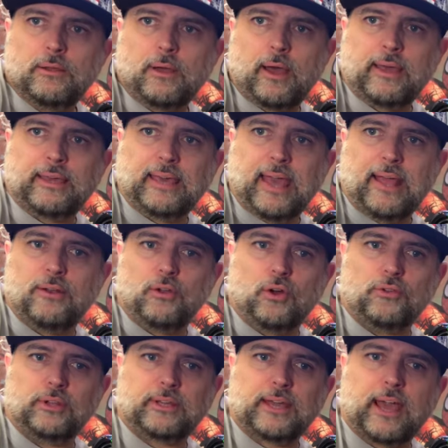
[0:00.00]
Again,
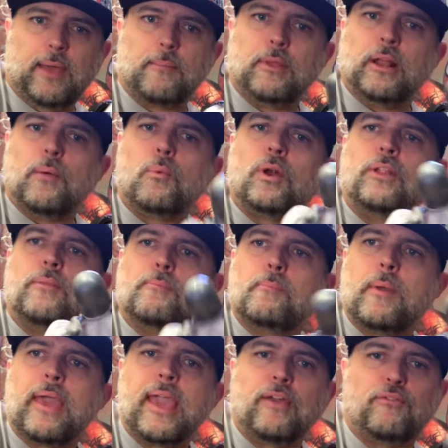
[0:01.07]
on the cape. You know, one of the
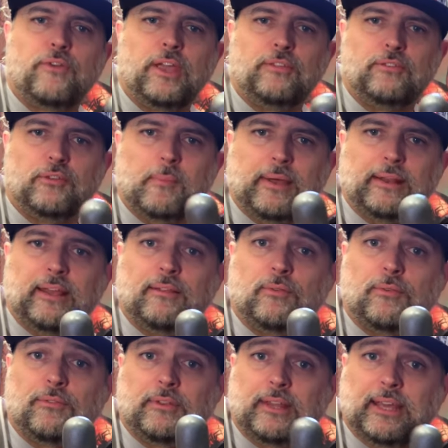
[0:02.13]
big features of
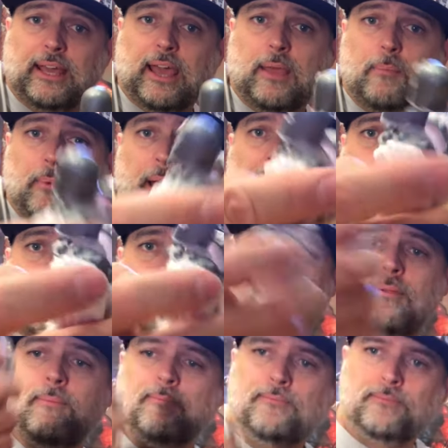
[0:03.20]
Magneto is the cape and
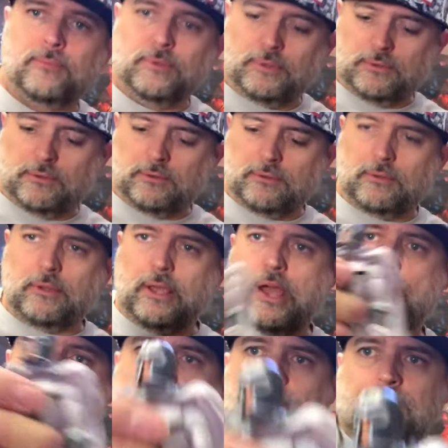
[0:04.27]
the
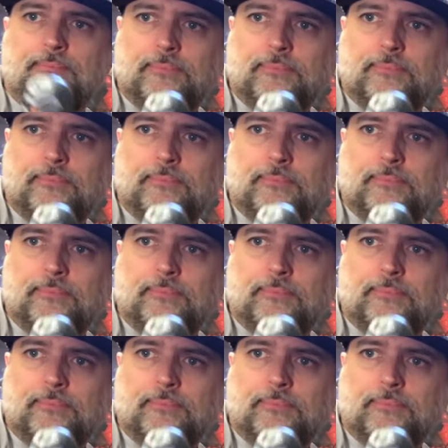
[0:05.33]
helmet.